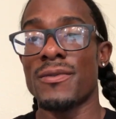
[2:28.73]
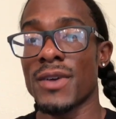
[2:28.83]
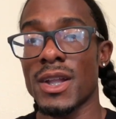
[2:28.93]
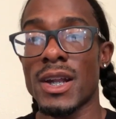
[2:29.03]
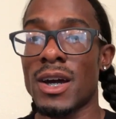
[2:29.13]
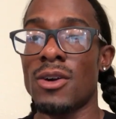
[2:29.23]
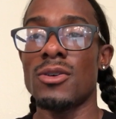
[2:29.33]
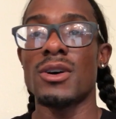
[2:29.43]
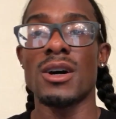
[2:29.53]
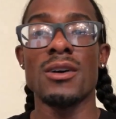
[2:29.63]
fill it
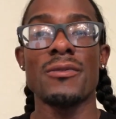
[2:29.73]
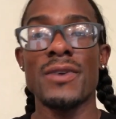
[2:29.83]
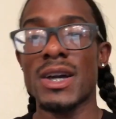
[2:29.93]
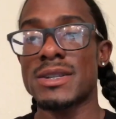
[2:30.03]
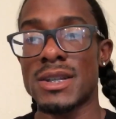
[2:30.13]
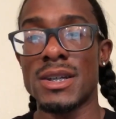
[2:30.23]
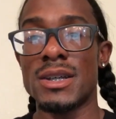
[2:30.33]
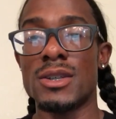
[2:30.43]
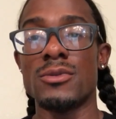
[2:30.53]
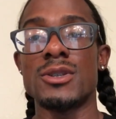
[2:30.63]
out, fax it
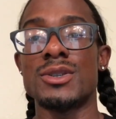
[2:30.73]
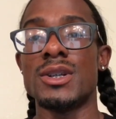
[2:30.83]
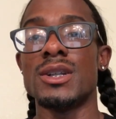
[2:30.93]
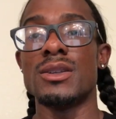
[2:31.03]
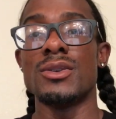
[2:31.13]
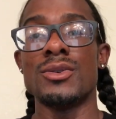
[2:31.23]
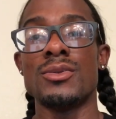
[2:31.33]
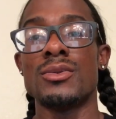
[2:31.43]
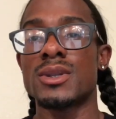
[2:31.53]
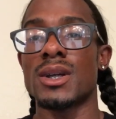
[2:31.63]
in, do what you need to
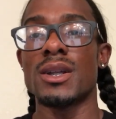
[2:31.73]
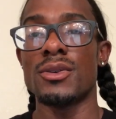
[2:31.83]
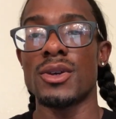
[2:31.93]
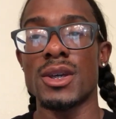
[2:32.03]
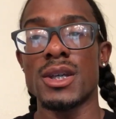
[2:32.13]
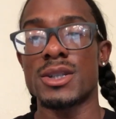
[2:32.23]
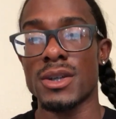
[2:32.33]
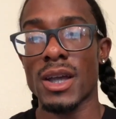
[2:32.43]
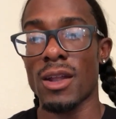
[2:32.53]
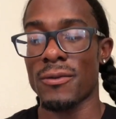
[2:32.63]
do, so then you can get your
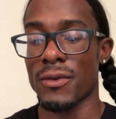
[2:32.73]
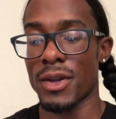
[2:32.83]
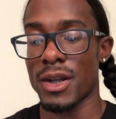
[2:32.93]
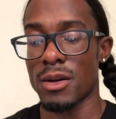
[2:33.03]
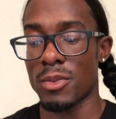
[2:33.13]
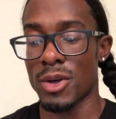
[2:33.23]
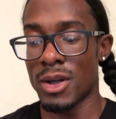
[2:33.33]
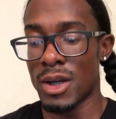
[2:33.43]
California number.